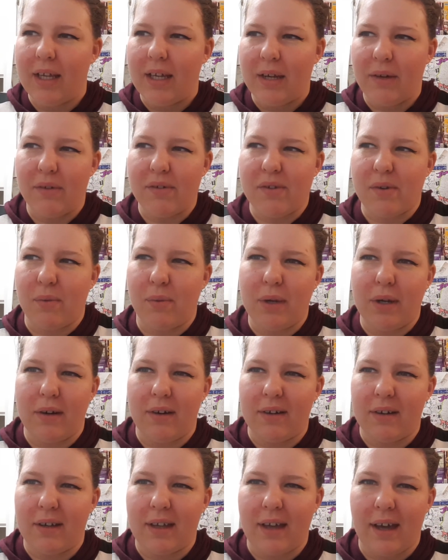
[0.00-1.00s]
It was a
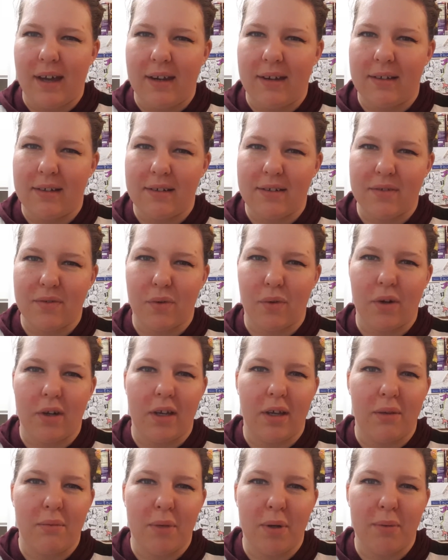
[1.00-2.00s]
weird kind of
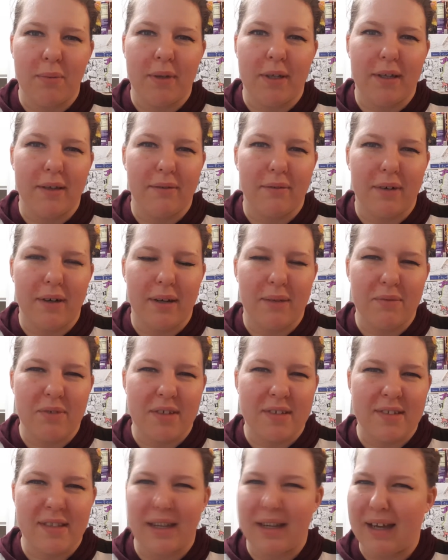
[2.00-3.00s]
dysphoria moment where I'm
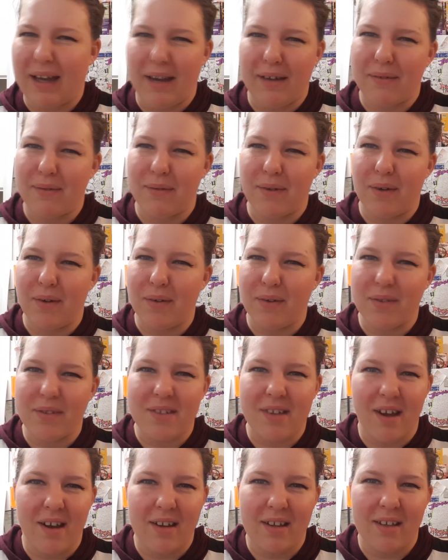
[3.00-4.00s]
just like, I don't know who's
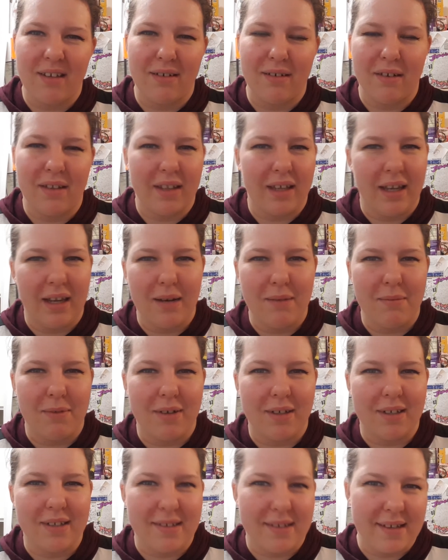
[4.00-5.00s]
talking on the
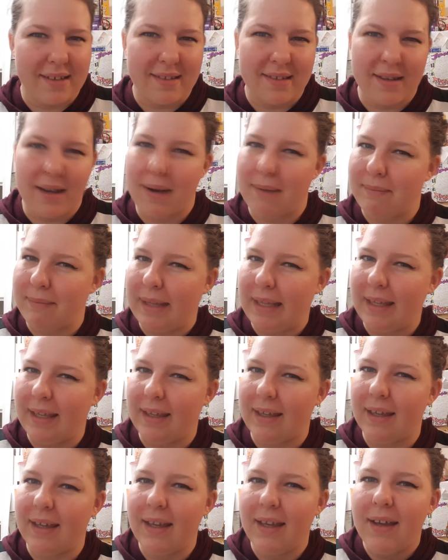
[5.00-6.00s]
camera because that's not me.